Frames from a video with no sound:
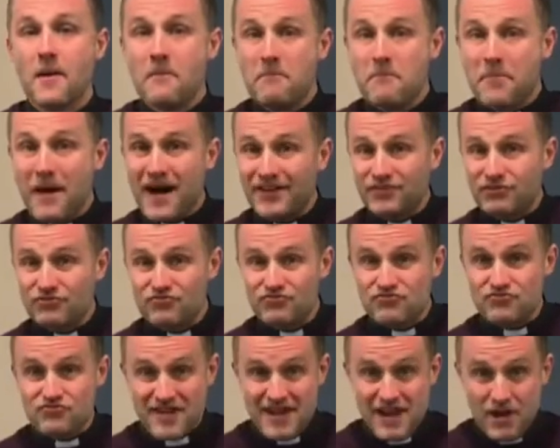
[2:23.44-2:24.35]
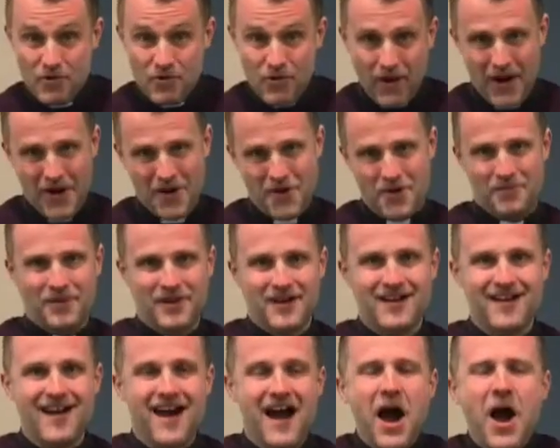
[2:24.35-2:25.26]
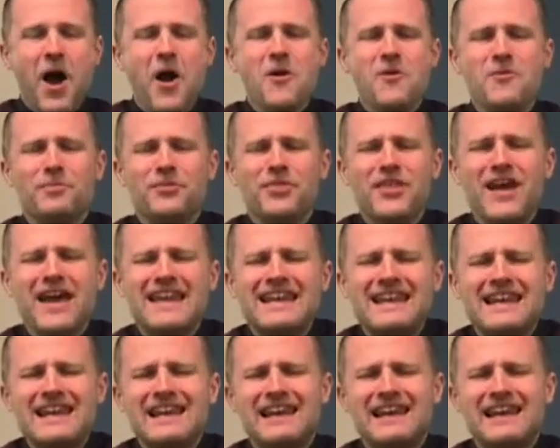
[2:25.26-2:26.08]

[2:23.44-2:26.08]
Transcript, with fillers: But real hope, hope that